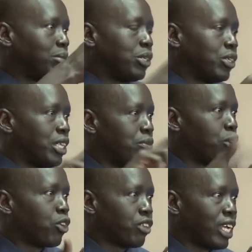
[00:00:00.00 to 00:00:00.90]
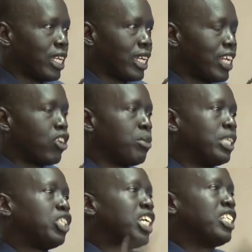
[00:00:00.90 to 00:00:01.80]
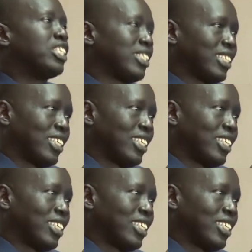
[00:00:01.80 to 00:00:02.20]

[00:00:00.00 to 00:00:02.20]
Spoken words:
because the 4 cent rate of it changes